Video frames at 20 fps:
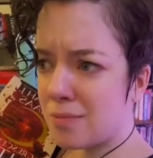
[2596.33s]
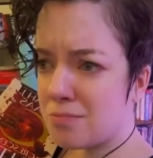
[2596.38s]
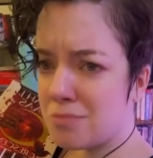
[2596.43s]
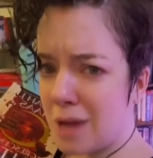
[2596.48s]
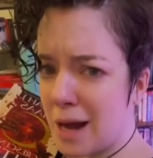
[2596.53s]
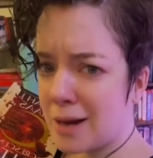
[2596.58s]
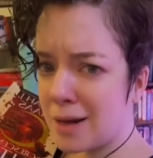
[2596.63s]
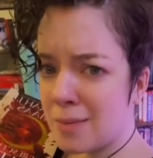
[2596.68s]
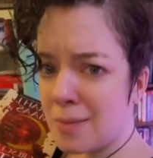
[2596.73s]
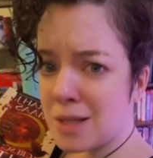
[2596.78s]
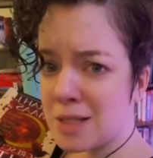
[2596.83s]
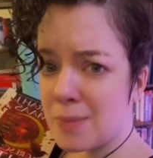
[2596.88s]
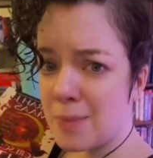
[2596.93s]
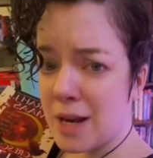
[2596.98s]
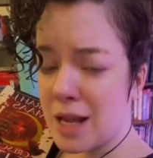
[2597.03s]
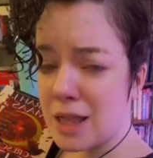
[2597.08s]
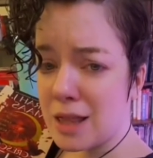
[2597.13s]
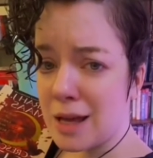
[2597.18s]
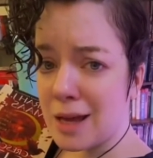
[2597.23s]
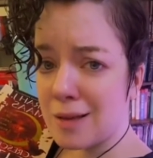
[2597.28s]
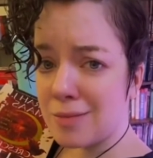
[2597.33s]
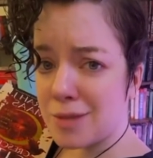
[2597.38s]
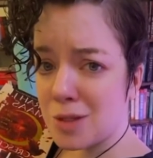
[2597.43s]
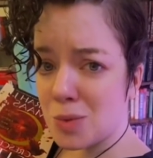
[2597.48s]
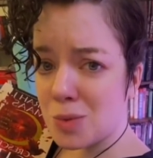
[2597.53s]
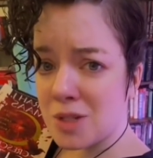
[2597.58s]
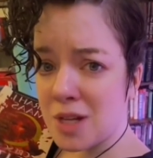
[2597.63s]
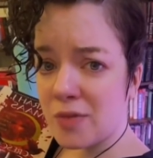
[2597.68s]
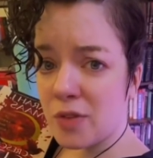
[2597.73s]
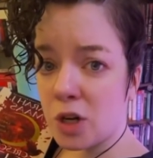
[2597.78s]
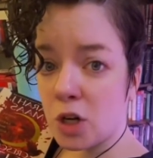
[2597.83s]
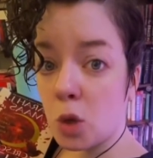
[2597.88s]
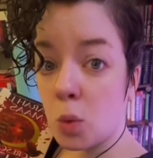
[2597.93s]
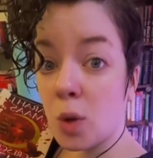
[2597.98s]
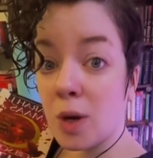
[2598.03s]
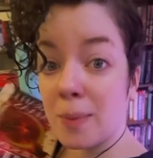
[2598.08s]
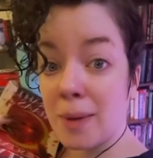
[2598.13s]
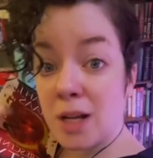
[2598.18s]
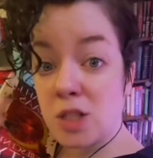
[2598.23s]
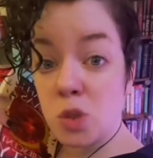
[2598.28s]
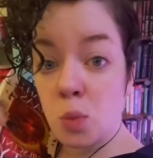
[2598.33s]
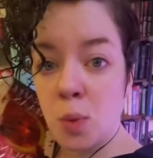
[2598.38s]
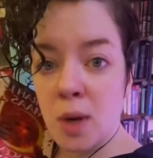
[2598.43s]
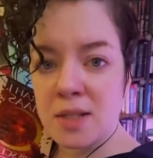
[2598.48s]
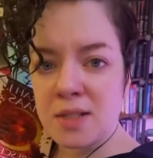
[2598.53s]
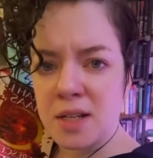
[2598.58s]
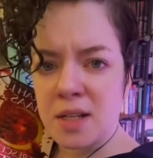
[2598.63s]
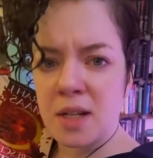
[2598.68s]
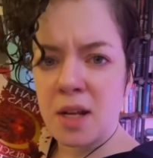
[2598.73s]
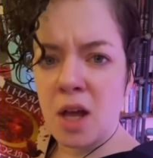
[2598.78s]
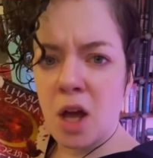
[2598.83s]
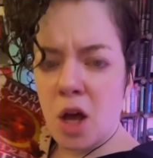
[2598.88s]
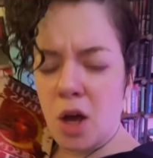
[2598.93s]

I didn't mess up anything. This was never going to work because it wasn't.